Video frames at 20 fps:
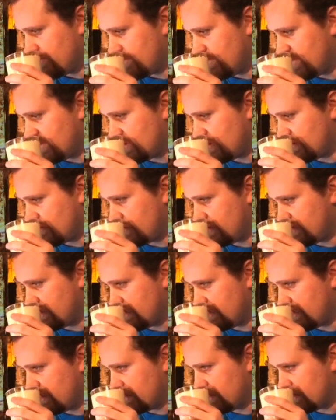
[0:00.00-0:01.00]
This is
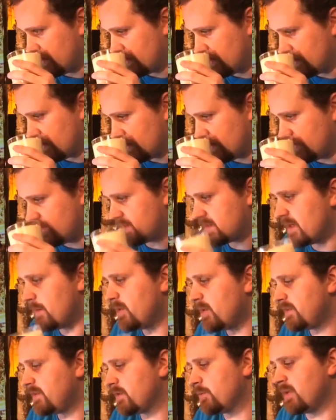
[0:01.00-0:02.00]
ridiculous. Could
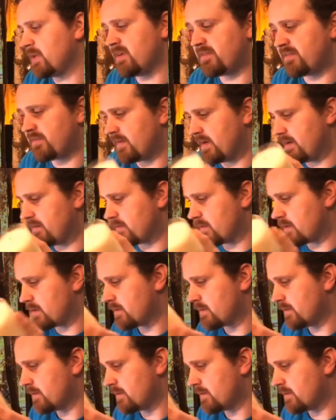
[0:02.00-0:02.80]
somebody do me a favor?